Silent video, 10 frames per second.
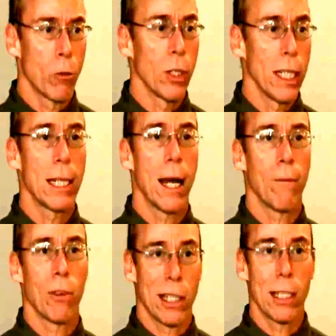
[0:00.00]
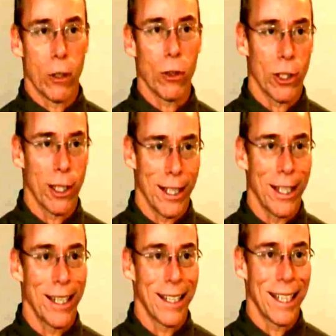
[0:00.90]
it's really time for this secrecy
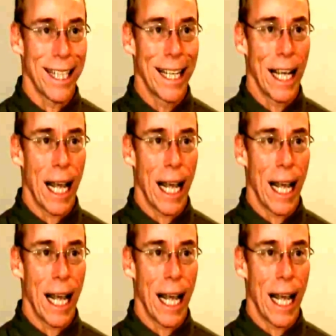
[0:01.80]
to end,